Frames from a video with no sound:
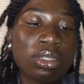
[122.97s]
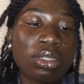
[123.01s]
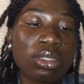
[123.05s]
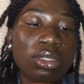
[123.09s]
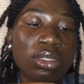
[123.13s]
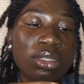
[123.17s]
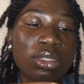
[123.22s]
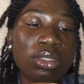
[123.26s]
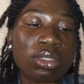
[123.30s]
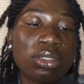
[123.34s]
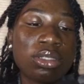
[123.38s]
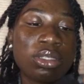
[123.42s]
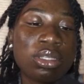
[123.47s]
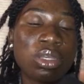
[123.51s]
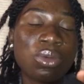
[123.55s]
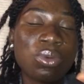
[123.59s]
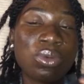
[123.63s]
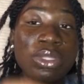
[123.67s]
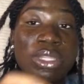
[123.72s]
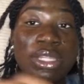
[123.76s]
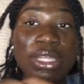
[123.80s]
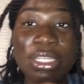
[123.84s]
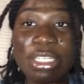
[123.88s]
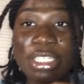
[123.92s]
It came with
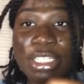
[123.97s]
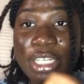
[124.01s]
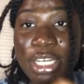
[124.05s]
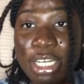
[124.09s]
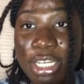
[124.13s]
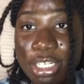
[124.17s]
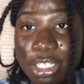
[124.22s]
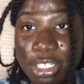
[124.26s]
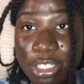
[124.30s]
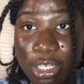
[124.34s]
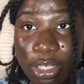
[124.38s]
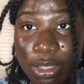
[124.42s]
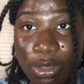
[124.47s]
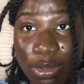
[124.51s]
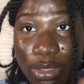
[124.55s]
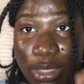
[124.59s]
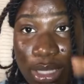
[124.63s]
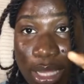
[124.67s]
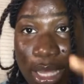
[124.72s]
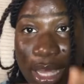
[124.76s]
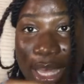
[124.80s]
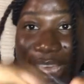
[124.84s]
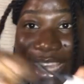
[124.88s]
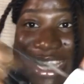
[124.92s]
the charger, you
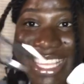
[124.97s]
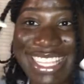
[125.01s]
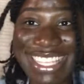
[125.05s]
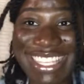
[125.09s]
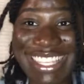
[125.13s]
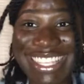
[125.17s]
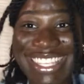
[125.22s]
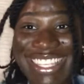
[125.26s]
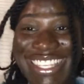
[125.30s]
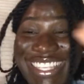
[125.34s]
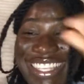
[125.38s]
guys.